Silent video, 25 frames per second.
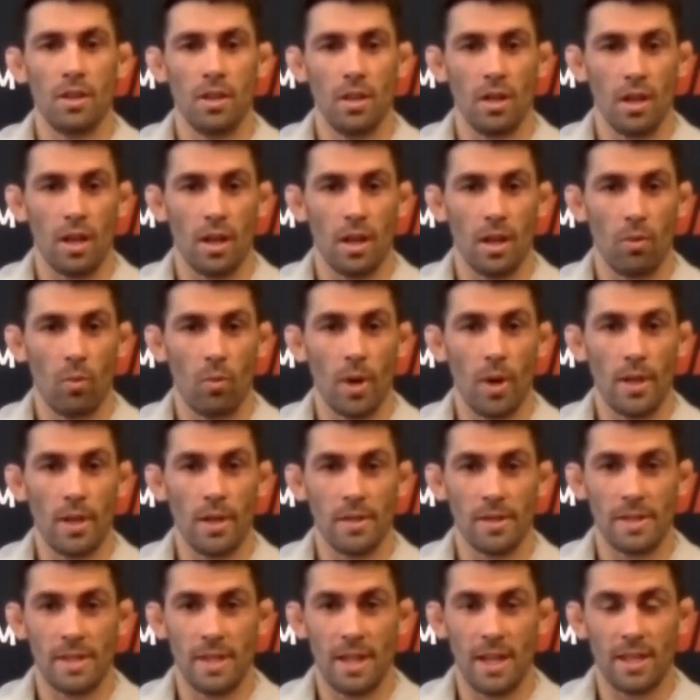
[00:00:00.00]
mm-hmm.
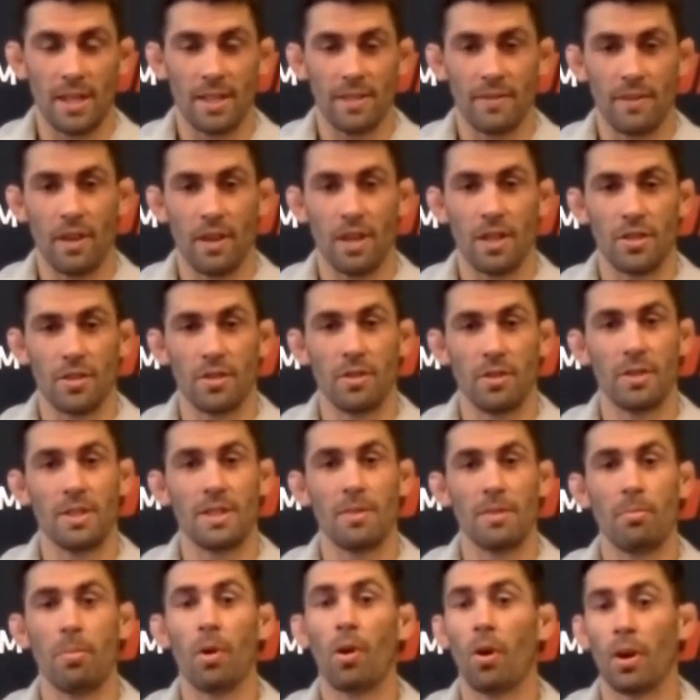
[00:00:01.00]
saying is very true.
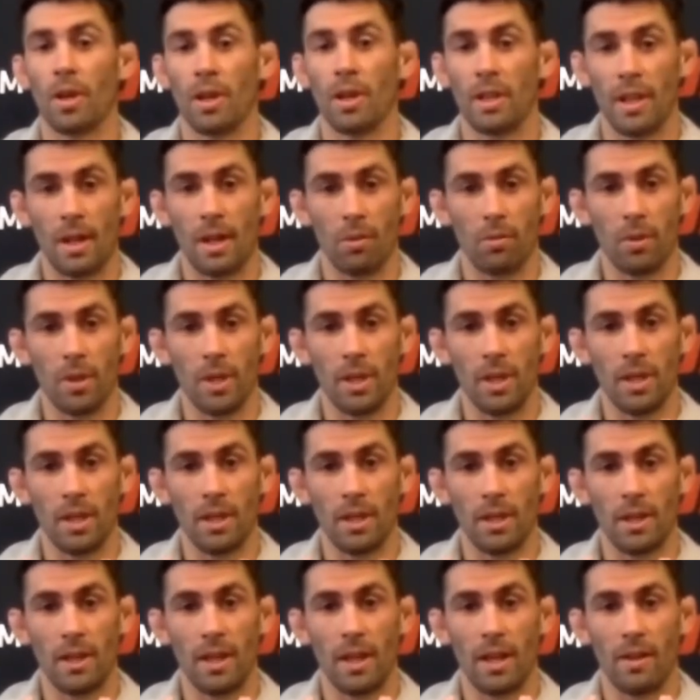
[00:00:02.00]
It's important that we,
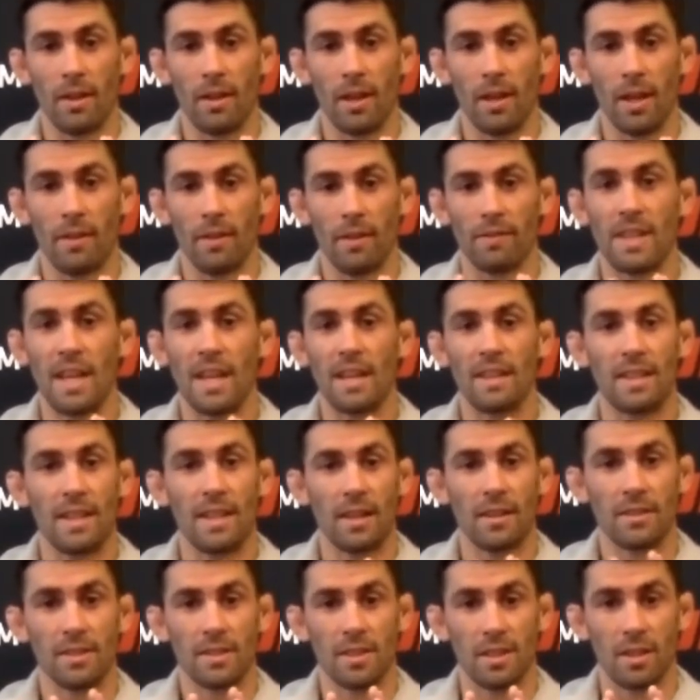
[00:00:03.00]
if
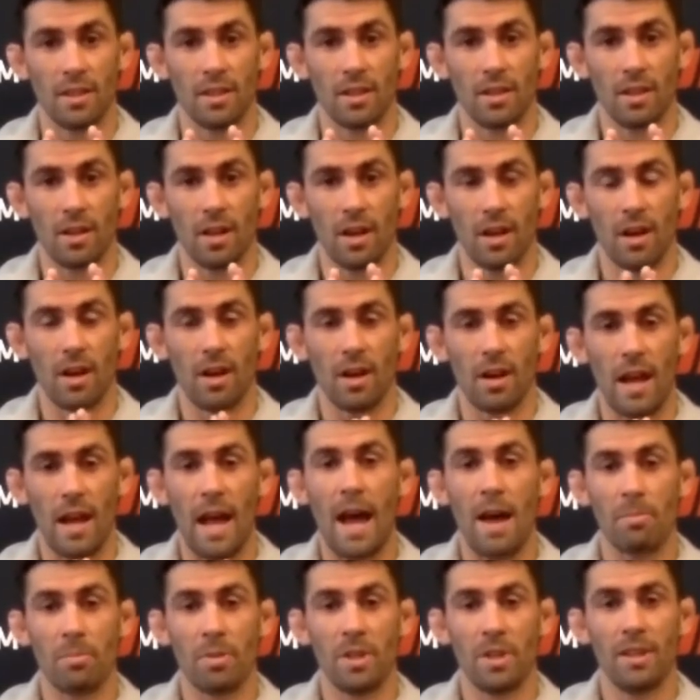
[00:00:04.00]
takedowns are, are
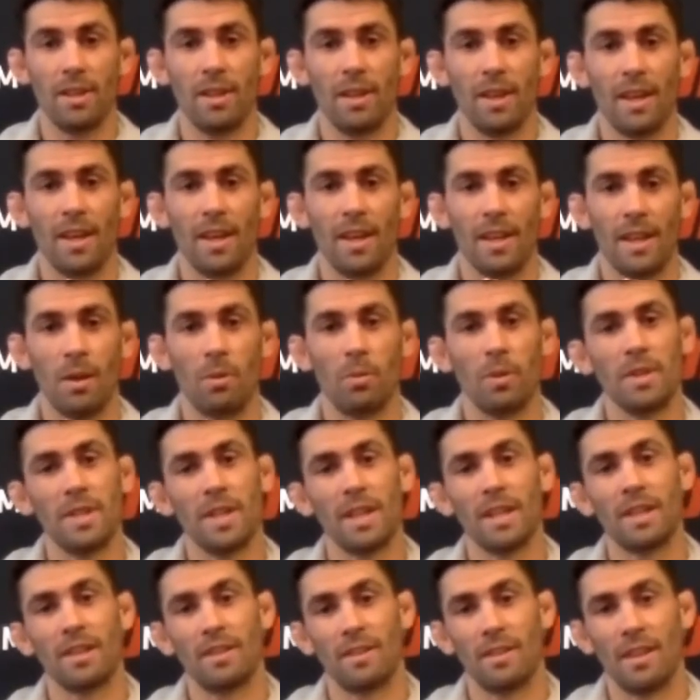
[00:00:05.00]
happen, that we
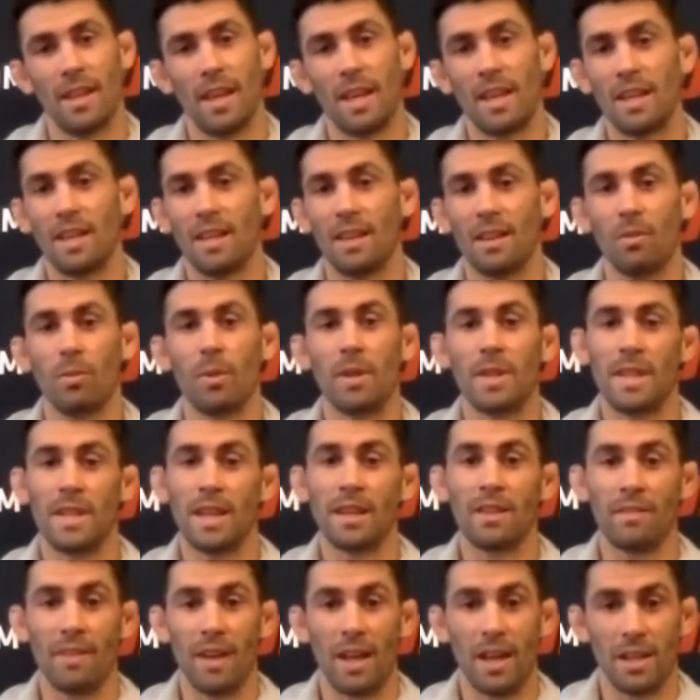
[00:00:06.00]
take we
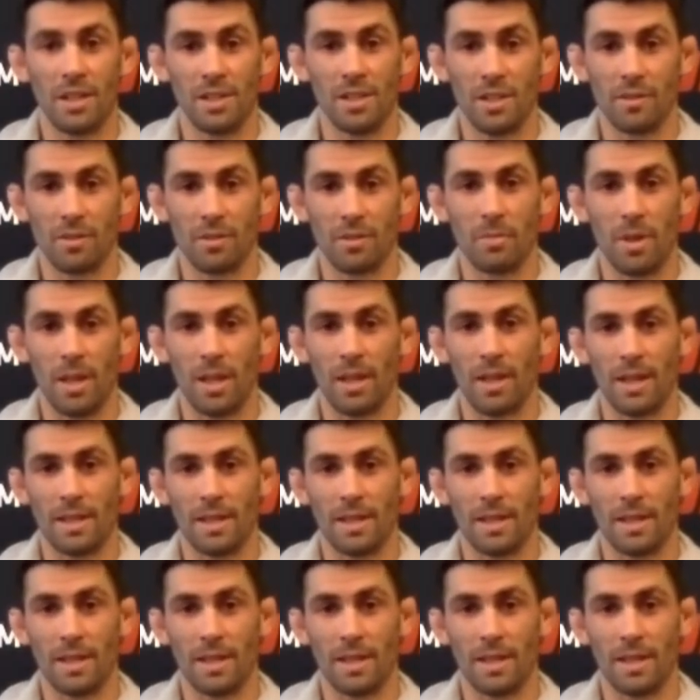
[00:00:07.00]
take advantage of them, and